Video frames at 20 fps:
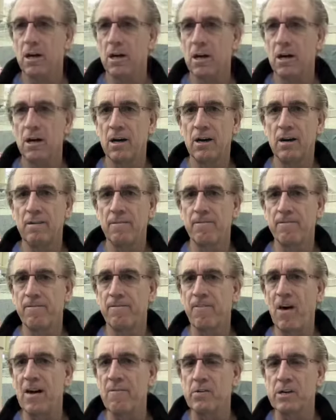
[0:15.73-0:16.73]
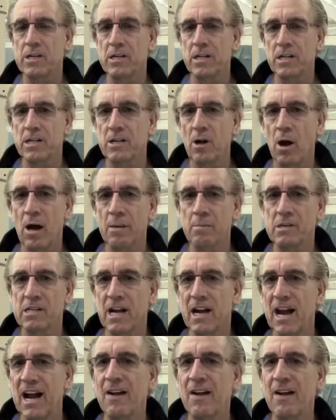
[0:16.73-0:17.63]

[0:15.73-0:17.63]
uh, five or six times.